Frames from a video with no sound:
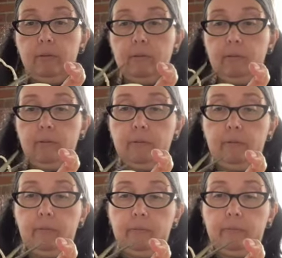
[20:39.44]

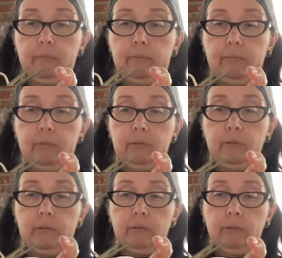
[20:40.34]

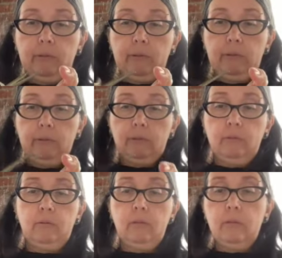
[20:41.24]

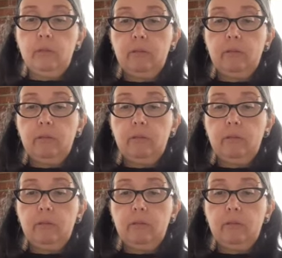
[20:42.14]
[no speech]